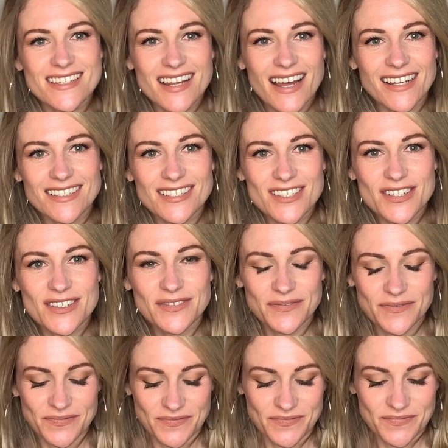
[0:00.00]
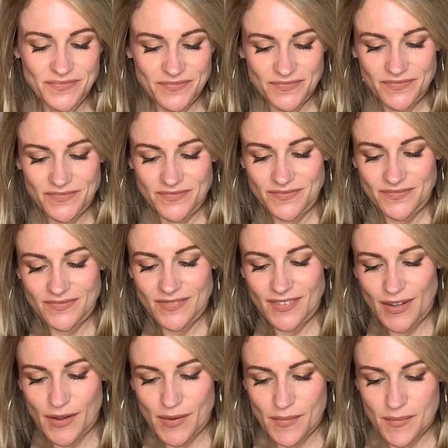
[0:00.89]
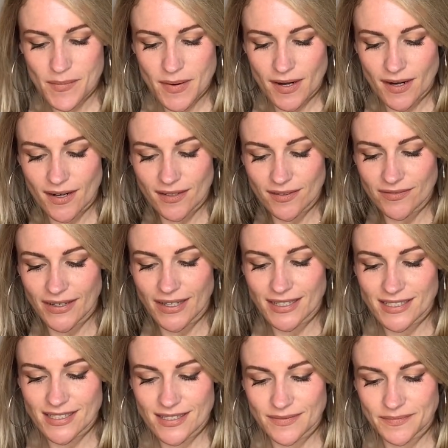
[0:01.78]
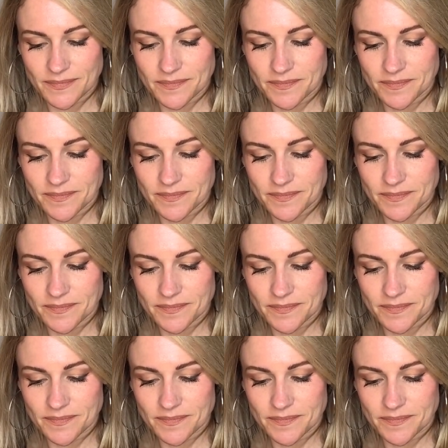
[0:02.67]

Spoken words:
touch. Perfect.